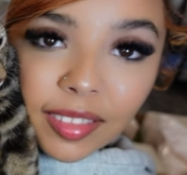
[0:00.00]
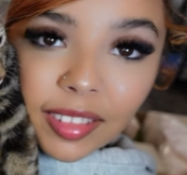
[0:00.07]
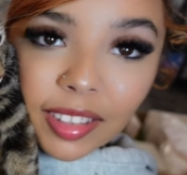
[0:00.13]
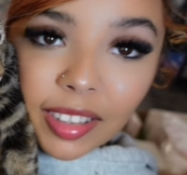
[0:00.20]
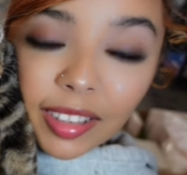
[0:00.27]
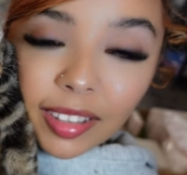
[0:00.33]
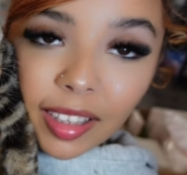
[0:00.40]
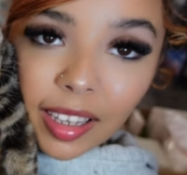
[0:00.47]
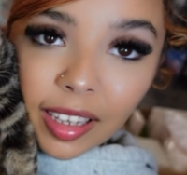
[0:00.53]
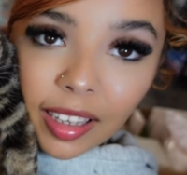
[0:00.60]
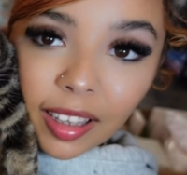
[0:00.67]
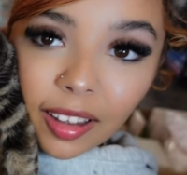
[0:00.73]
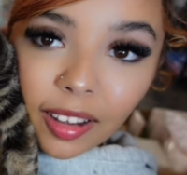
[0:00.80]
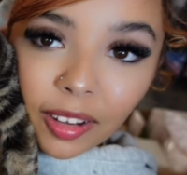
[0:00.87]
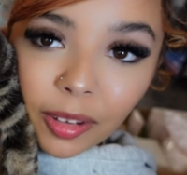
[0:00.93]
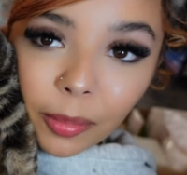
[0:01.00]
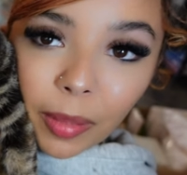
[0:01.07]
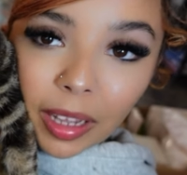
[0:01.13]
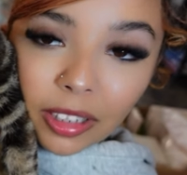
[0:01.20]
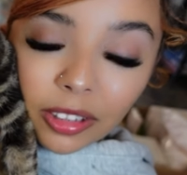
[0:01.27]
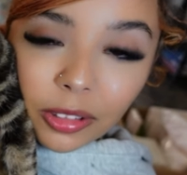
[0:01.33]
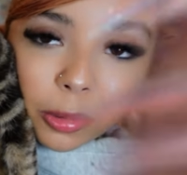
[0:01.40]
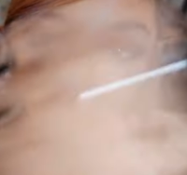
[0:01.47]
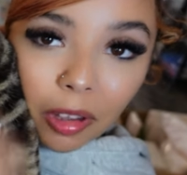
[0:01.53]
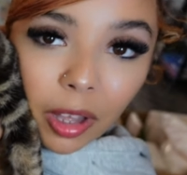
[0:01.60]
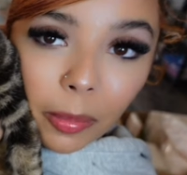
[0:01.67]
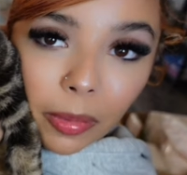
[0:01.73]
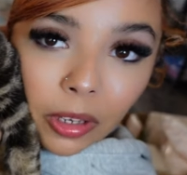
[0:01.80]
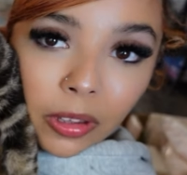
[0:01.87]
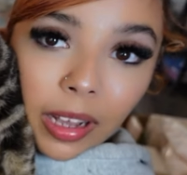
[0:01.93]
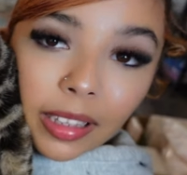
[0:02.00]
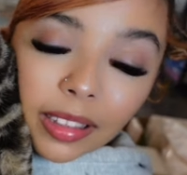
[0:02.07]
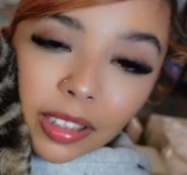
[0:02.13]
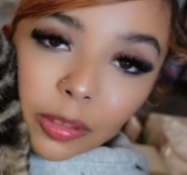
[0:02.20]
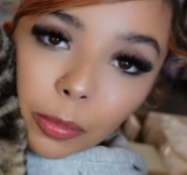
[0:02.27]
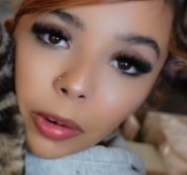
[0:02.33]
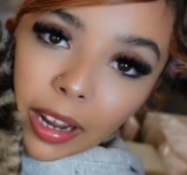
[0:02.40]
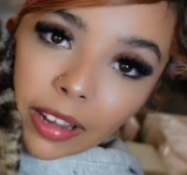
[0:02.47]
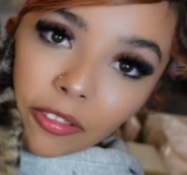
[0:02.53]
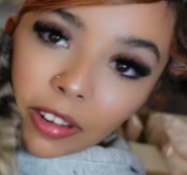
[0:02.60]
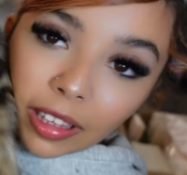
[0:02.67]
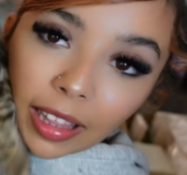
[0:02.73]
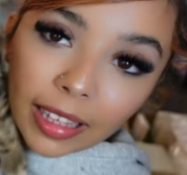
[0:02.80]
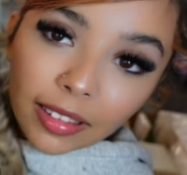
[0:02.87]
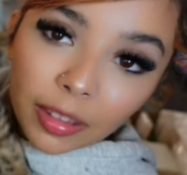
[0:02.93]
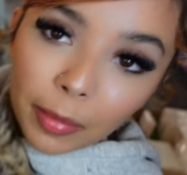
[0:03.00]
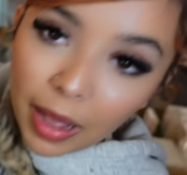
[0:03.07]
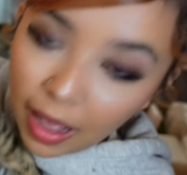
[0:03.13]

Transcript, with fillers: She's like, um, I just woke up and you got these bright ring lights in my